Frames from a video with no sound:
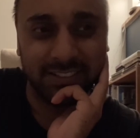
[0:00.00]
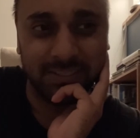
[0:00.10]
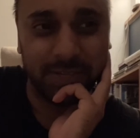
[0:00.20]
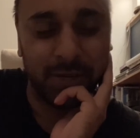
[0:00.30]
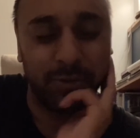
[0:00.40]
To
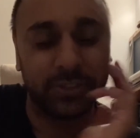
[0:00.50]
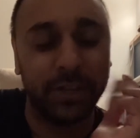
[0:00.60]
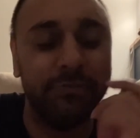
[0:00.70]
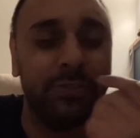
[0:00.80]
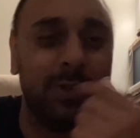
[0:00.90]
be honest, I was
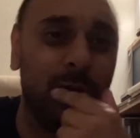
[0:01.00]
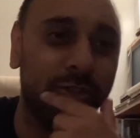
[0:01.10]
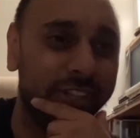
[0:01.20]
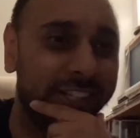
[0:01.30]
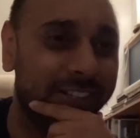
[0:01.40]
going through the
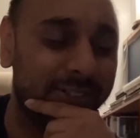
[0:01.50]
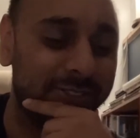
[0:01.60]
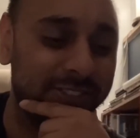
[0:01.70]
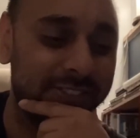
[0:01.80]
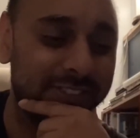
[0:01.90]
logic. I
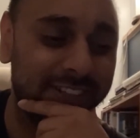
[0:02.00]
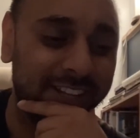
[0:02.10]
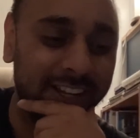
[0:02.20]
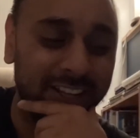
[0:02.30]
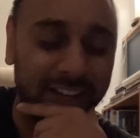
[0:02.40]

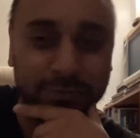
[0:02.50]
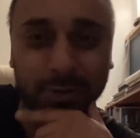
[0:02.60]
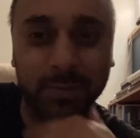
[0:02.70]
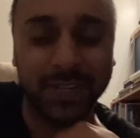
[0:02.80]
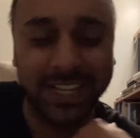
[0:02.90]
thought
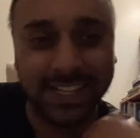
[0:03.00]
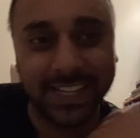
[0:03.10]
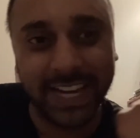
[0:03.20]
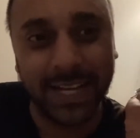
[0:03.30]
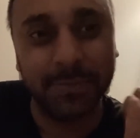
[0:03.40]
I'll play the
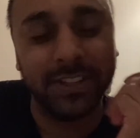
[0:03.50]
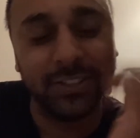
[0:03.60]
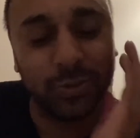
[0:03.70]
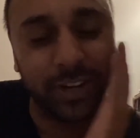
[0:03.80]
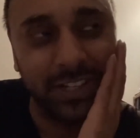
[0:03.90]
game and
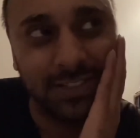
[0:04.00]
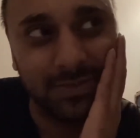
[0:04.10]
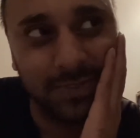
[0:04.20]
try and